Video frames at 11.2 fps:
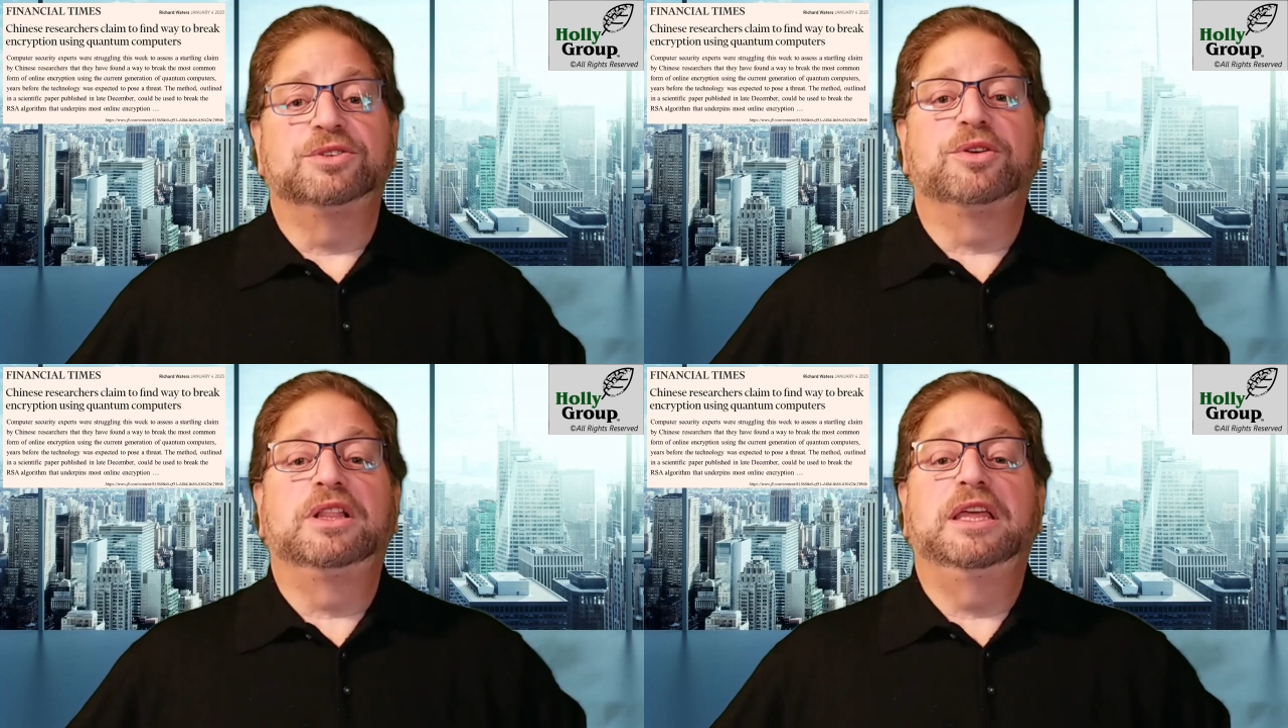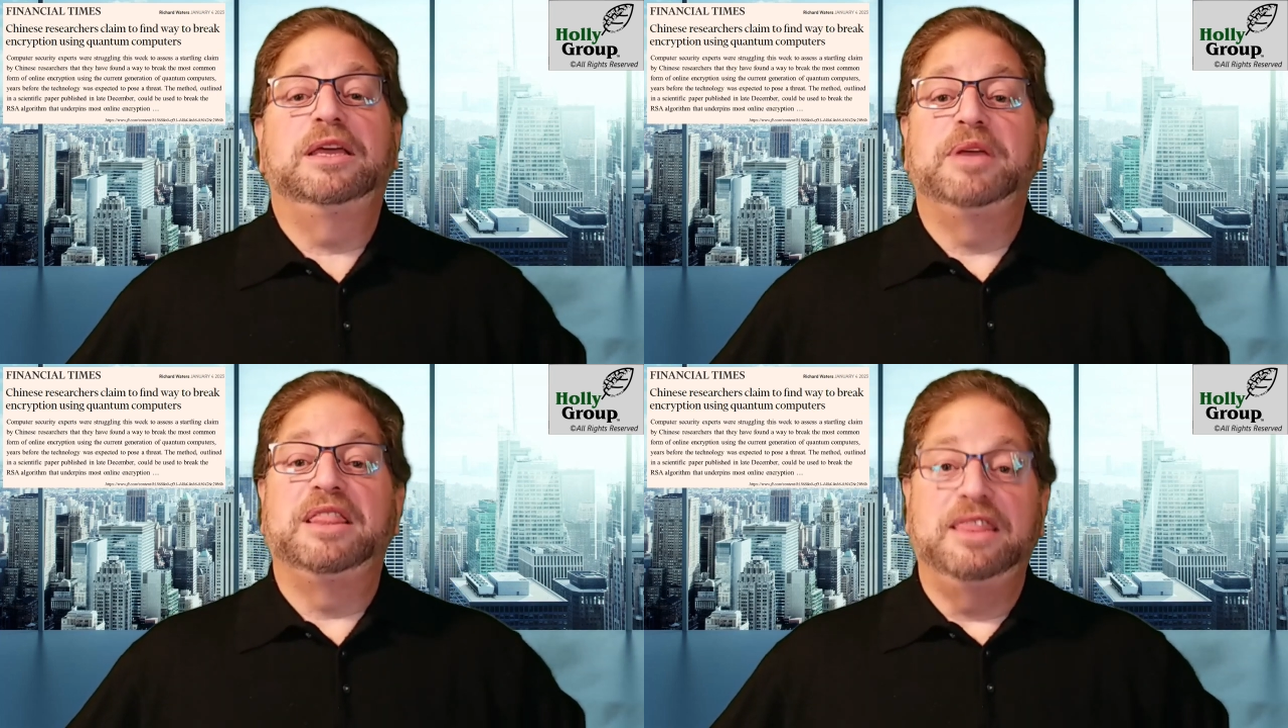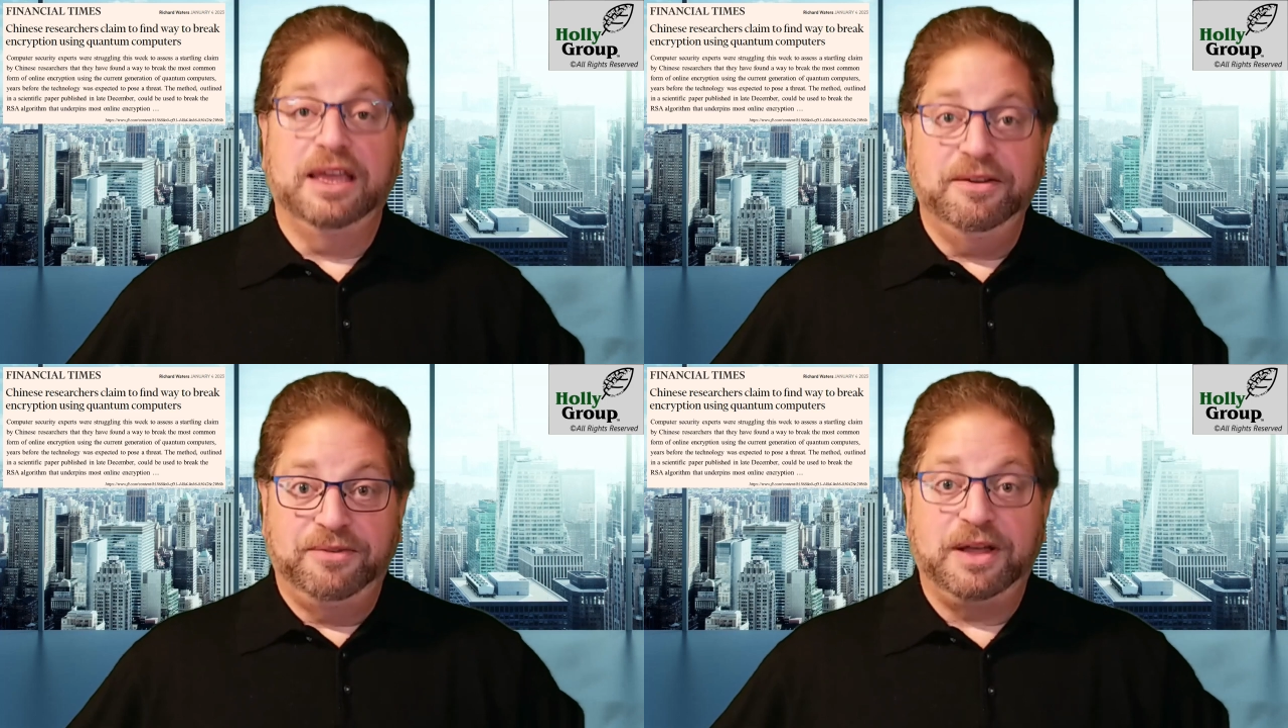are claiming
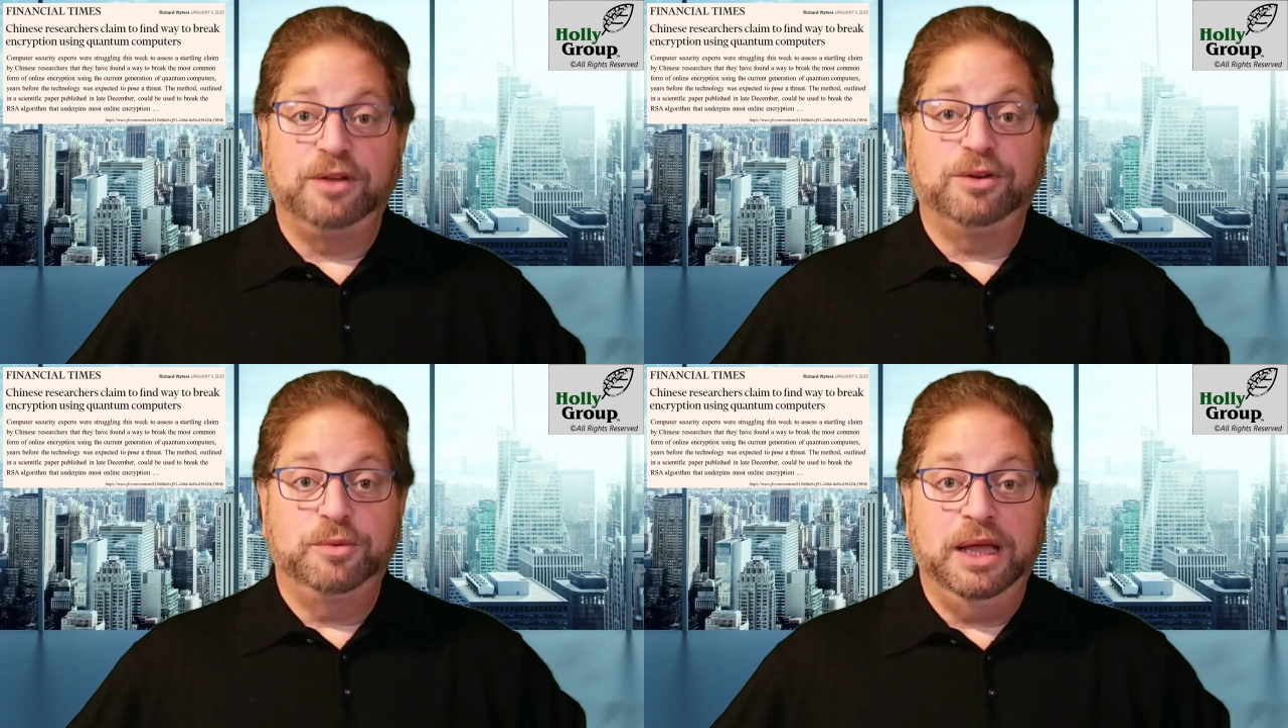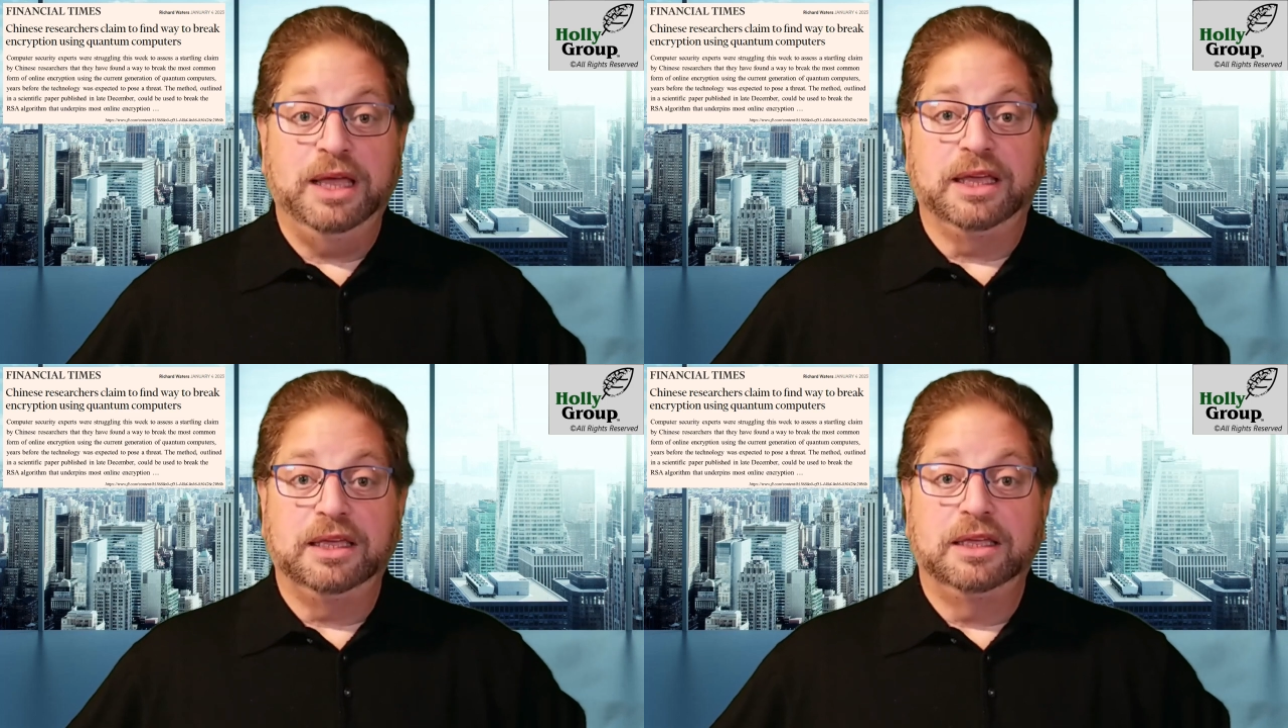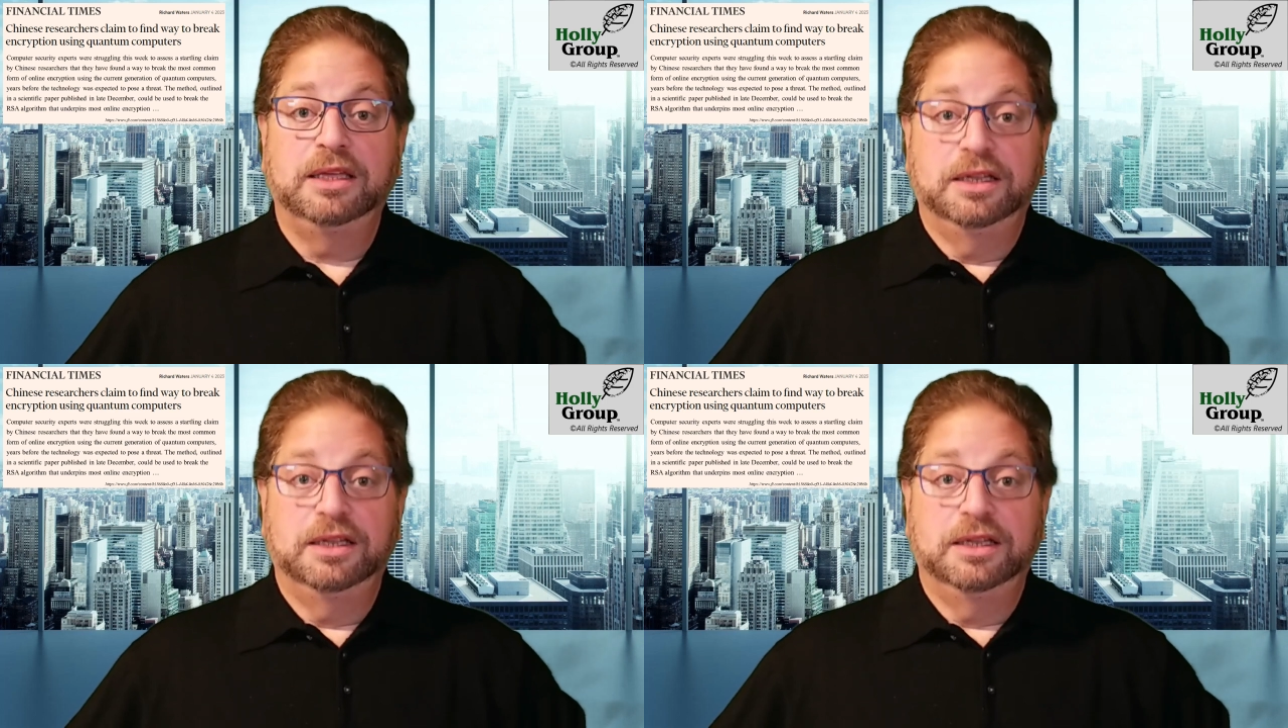they've found a way